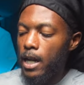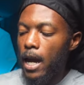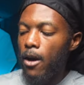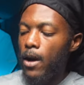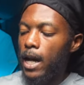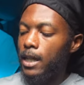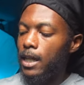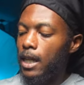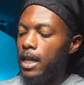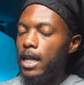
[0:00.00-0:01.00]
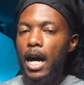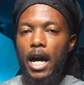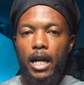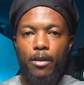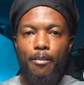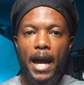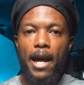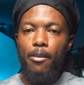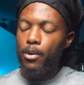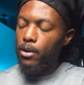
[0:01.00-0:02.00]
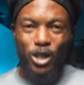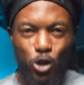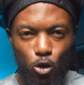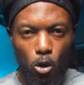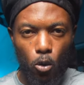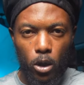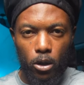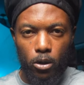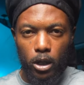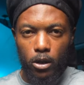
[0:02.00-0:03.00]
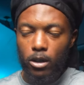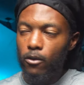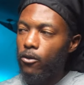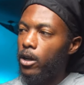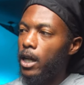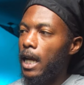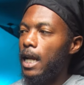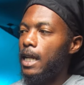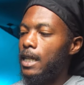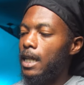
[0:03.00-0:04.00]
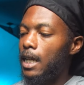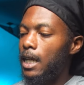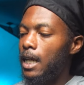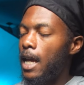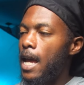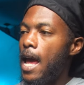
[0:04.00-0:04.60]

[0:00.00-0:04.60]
Now, I did unmap my scroll wheel here at the front and I did